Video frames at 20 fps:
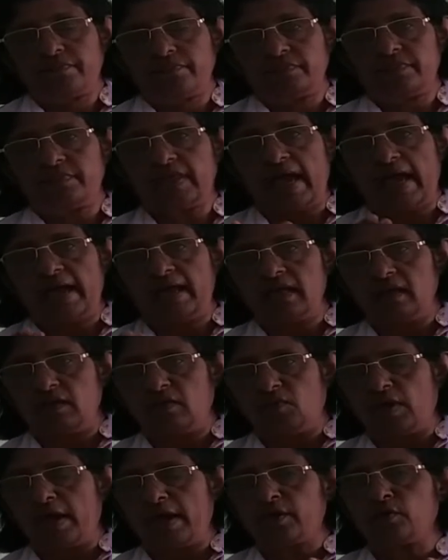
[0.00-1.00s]
that
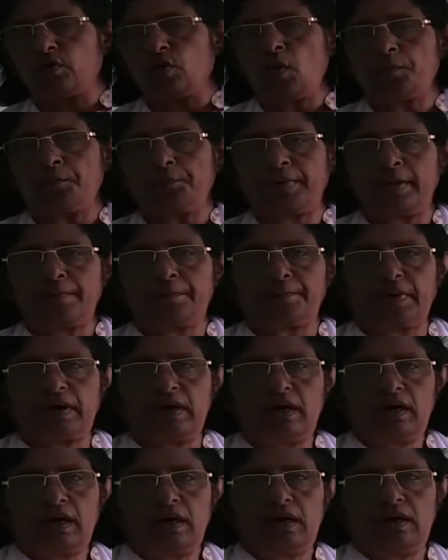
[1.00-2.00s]
a group of
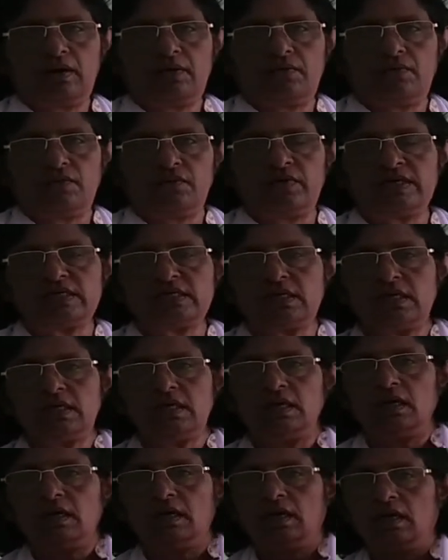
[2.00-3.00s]
people will
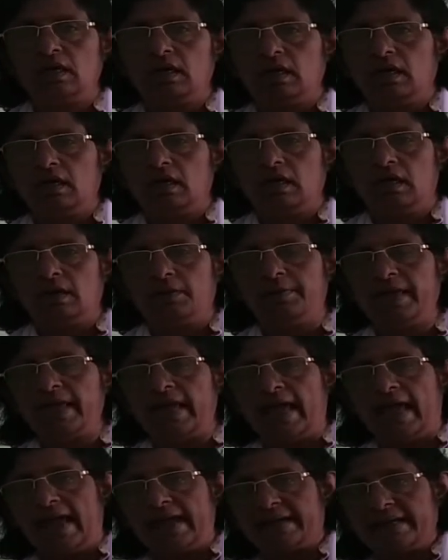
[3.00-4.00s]
be
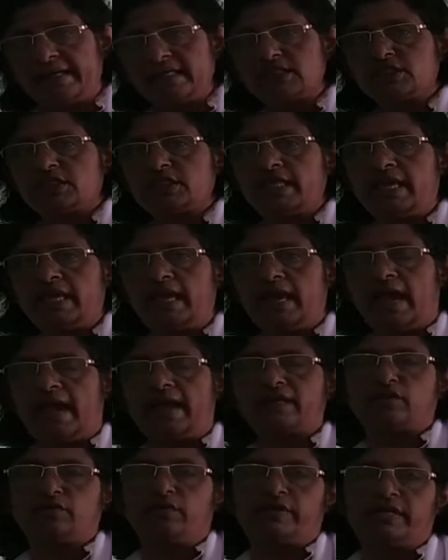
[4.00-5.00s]
against the
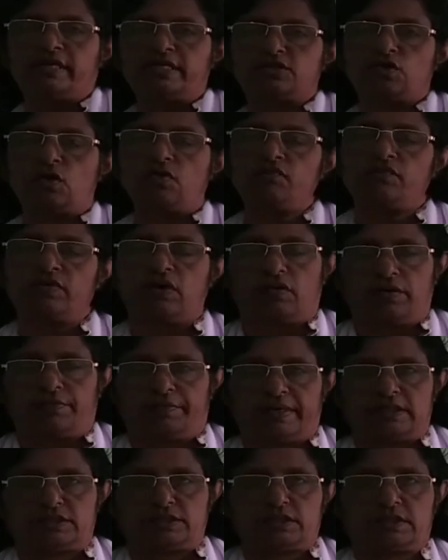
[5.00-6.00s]
activities of government.
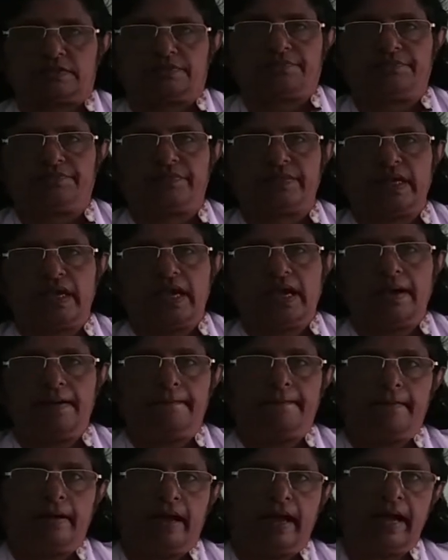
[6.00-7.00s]

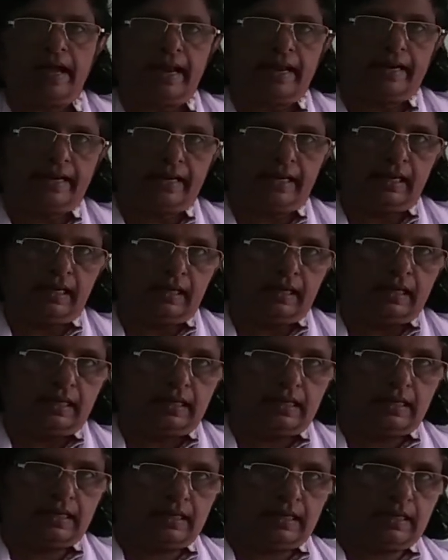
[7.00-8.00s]
And
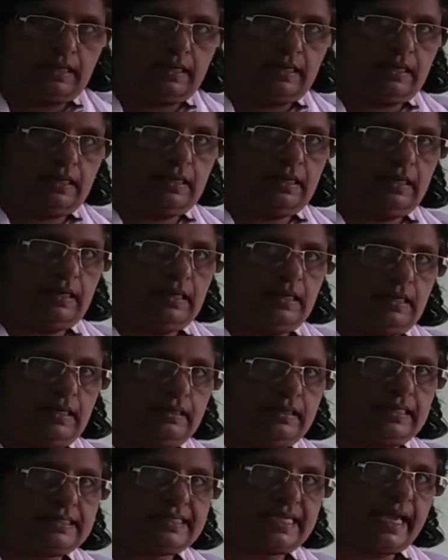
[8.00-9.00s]

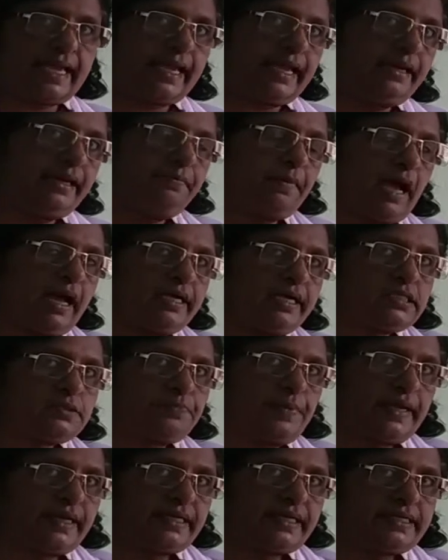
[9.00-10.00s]
the second
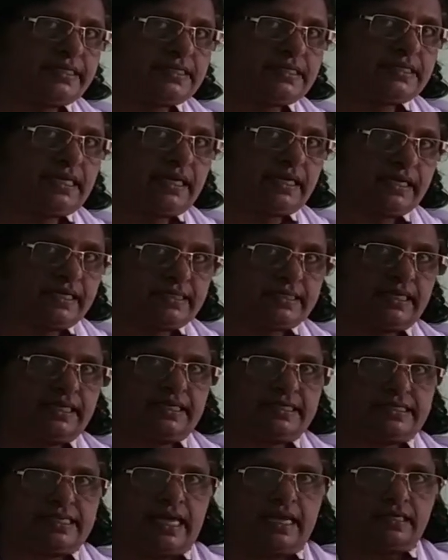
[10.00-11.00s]
aspect is, the reason
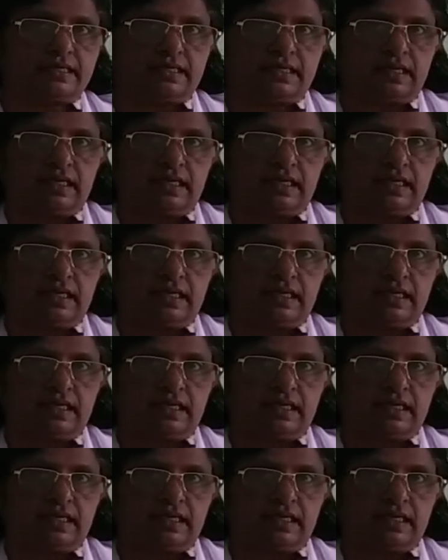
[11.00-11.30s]
is that